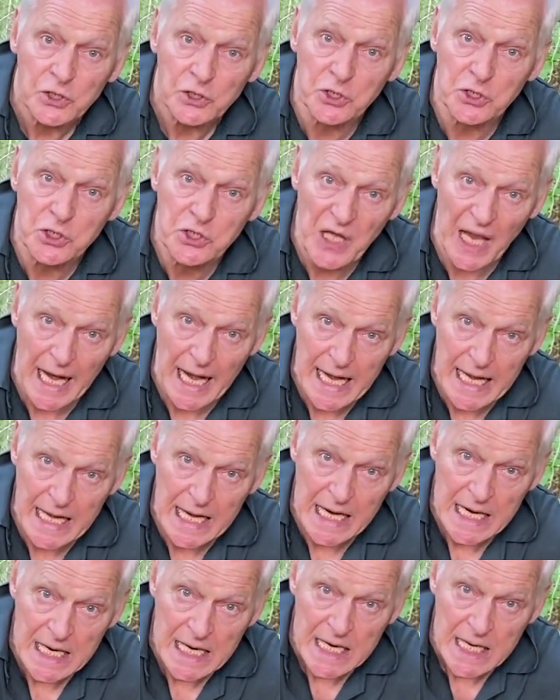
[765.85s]

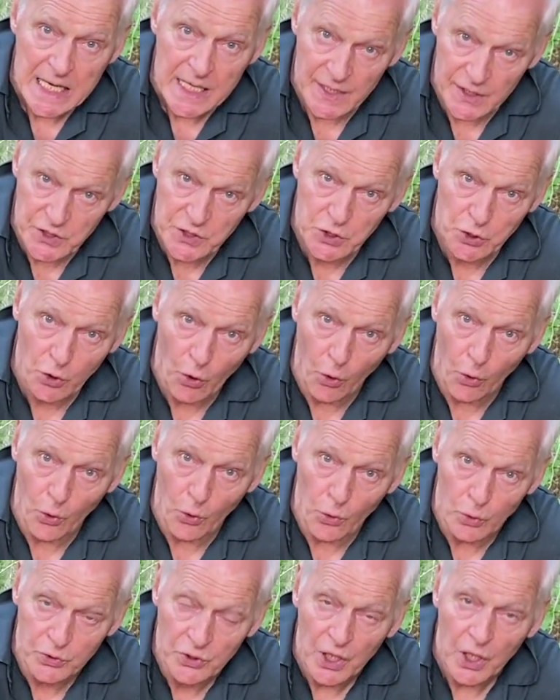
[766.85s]
today is
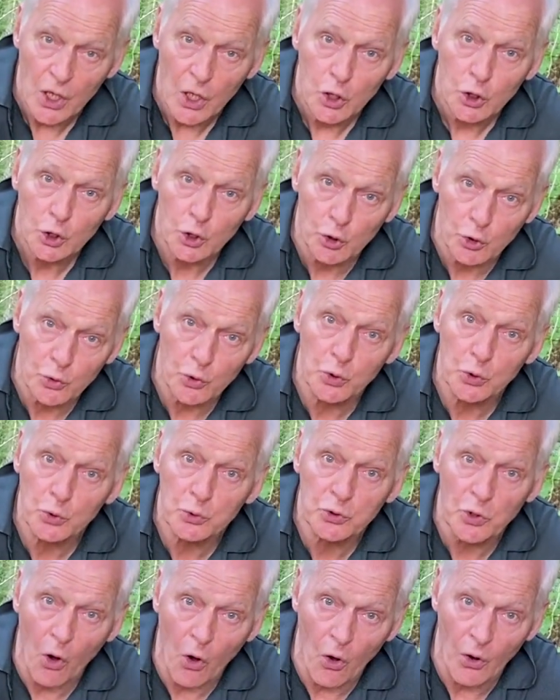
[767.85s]
called
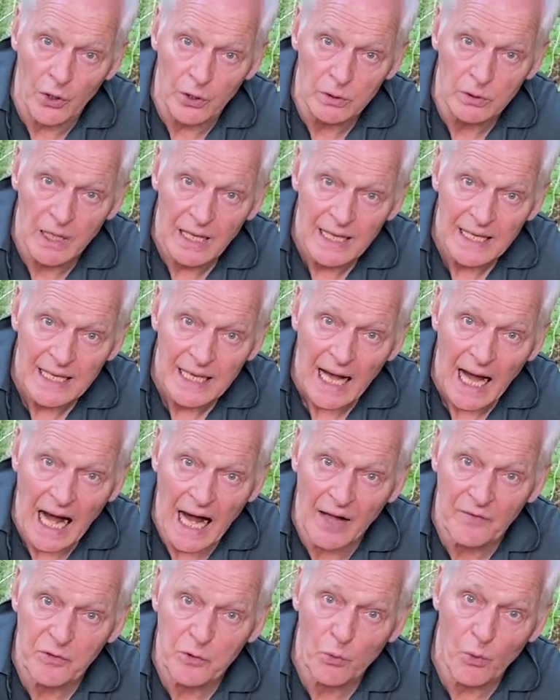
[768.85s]
crude oil,
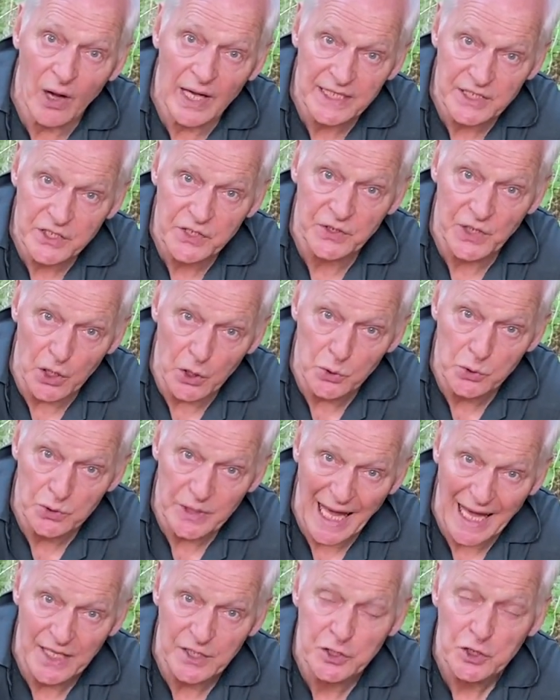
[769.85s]
otherwise known
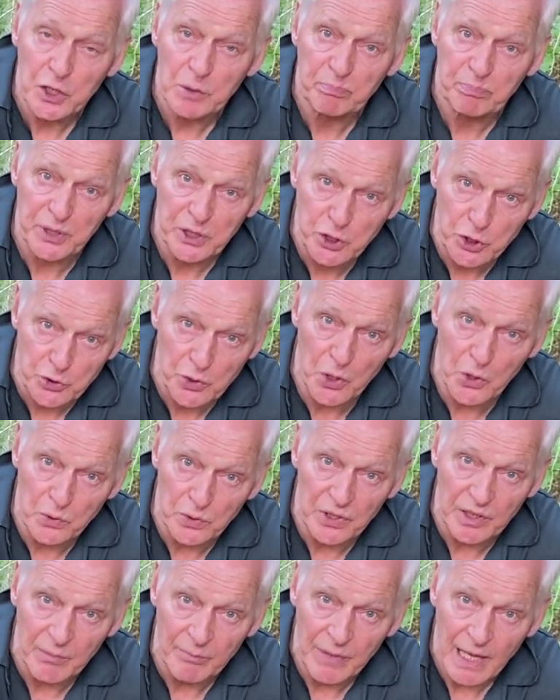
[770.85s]
as
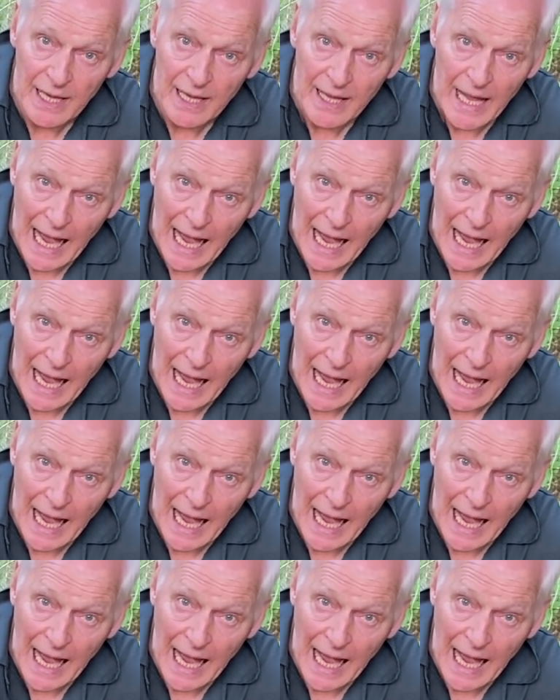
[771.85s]
petroleum.